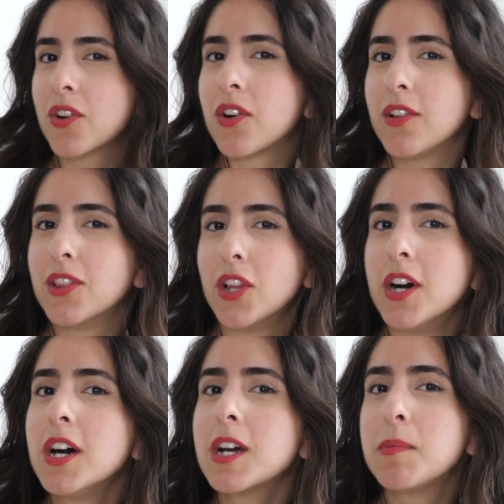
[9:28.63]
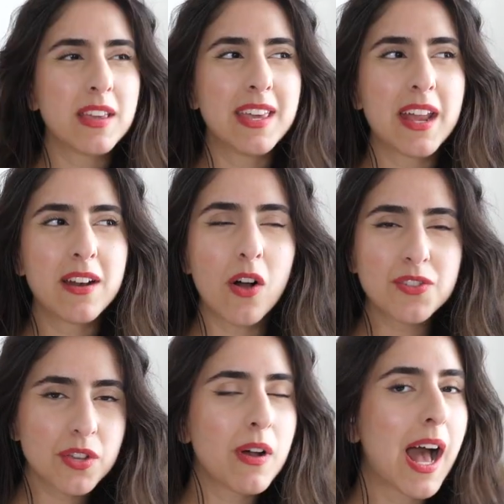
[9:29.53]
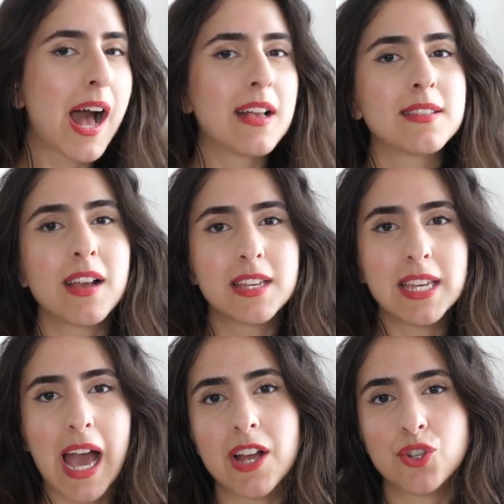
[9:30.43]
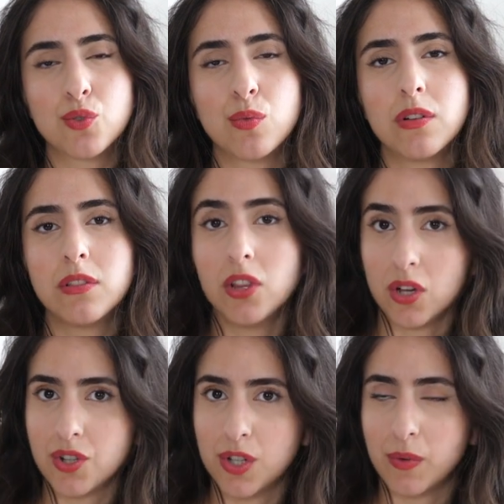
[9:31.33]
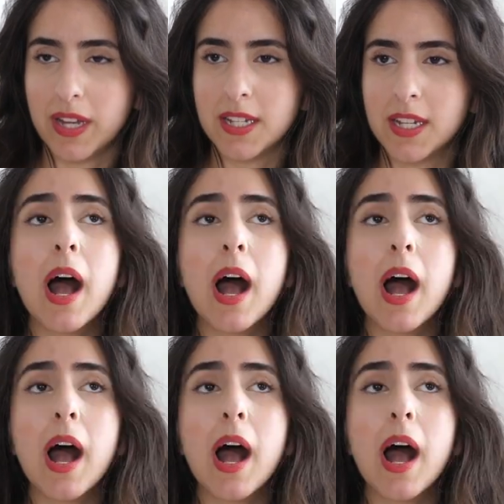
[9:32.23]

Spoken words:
girl look, yet it also has a casual look to it.